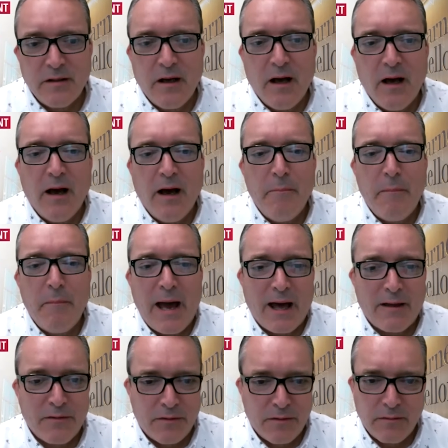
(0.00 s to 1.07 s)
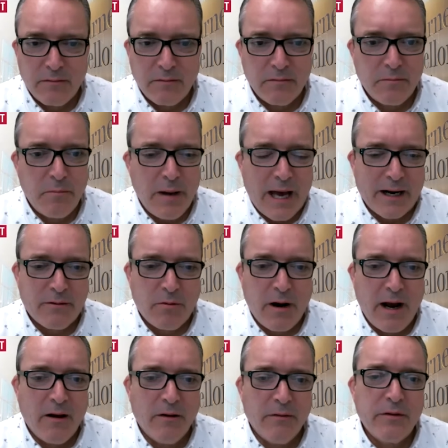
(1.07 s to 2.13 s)
math
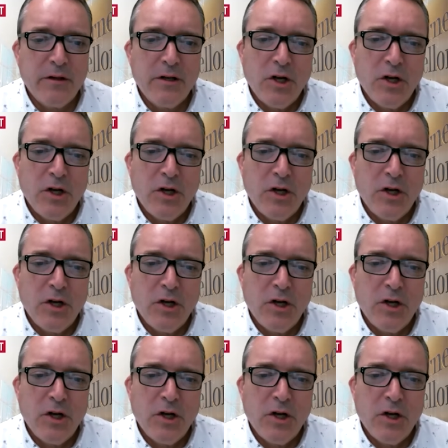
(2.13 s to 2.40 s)
background.